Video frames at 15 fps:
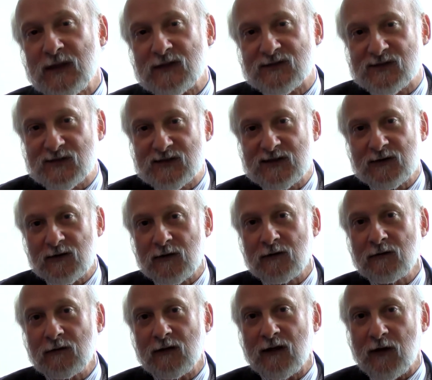
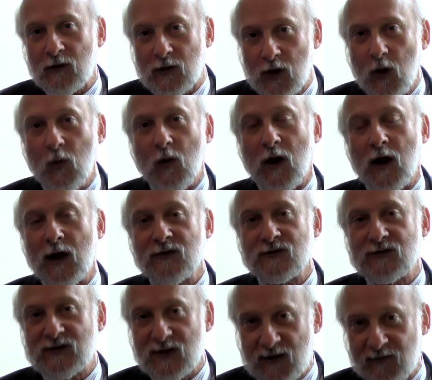still go on
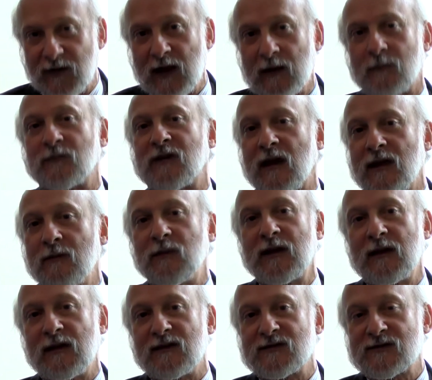to develop
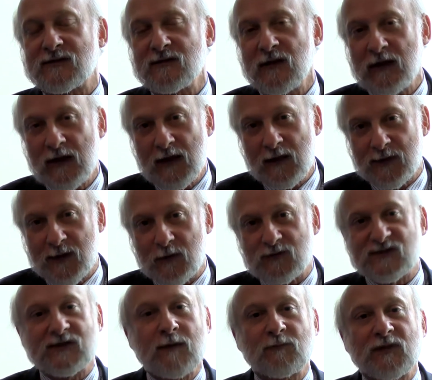diabetes. There's
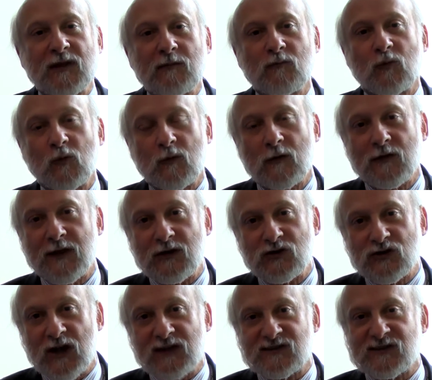something more than
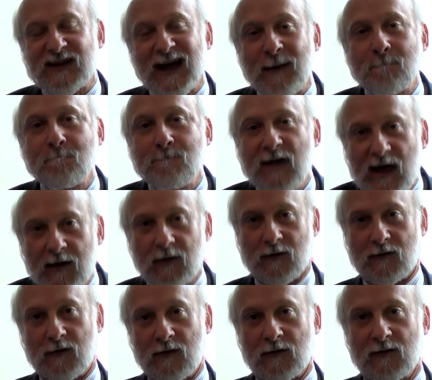just a
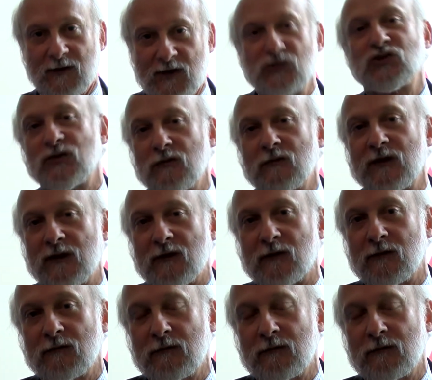medical issue here.